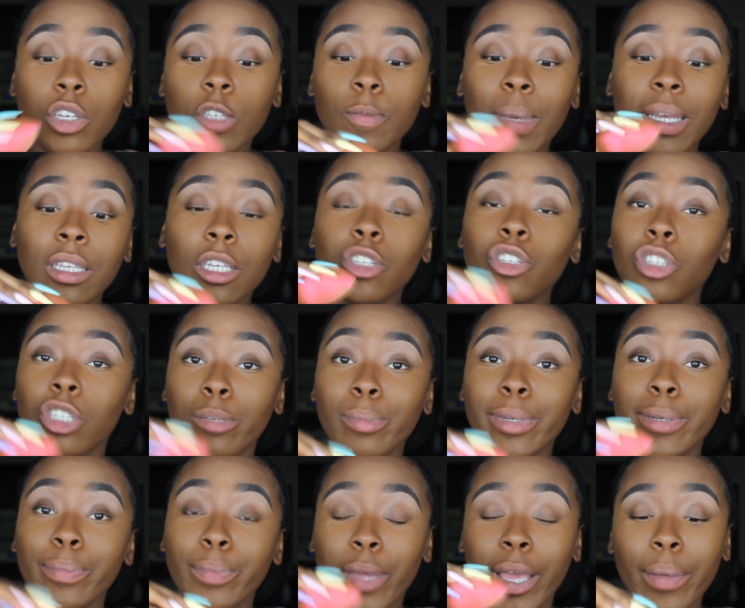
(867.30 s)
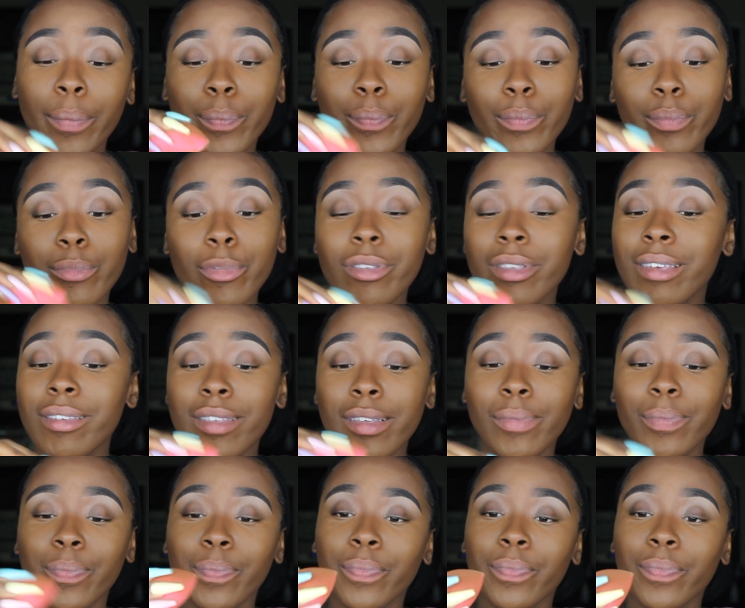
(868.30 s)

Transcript: just pay attention Okay? Just listen.